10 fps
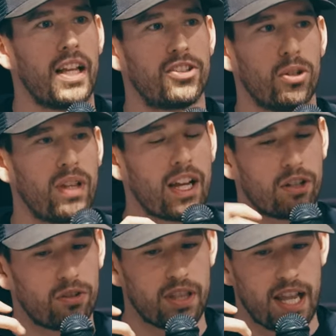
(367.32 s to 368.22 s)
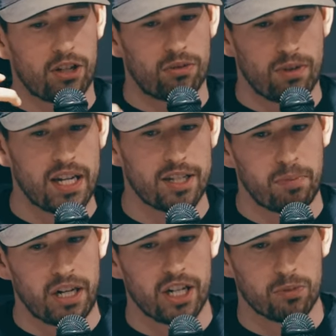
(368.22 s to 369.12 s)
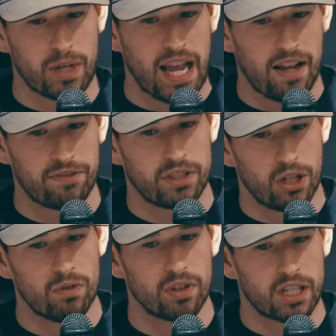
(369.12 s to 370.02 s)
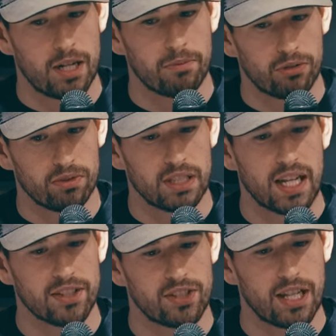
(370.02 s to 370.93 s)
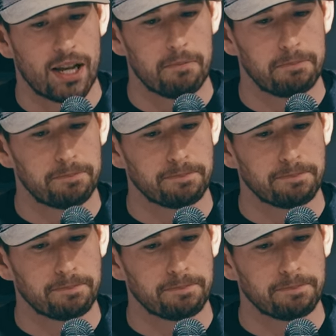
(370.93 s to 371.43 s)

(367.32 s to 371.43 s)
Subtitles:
And so that greatest barrier we have to overcome to realize that